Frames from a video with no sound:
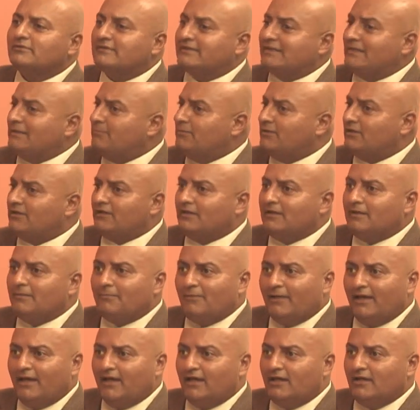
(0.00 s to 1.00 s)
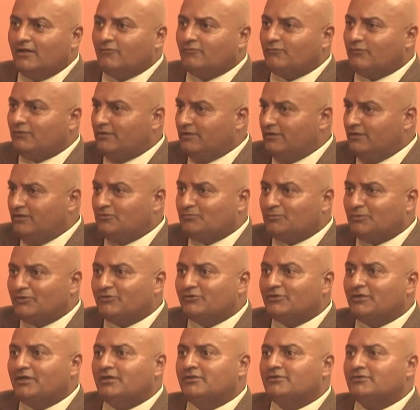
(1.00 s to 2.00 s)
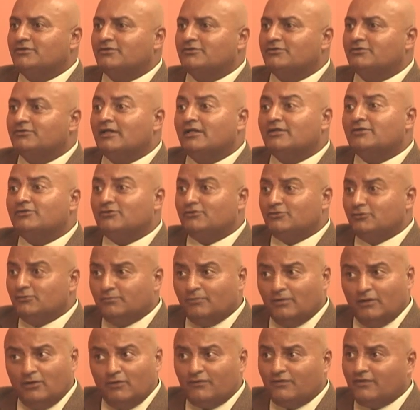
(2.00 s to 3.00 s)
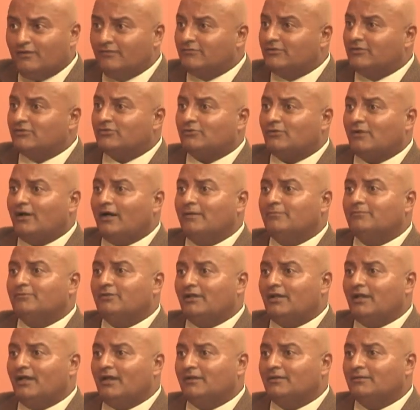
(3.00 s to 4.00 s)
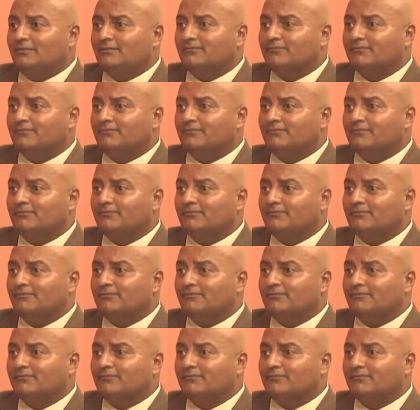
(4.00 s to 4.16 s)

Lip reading: typically pay for these procedures that you both have described today?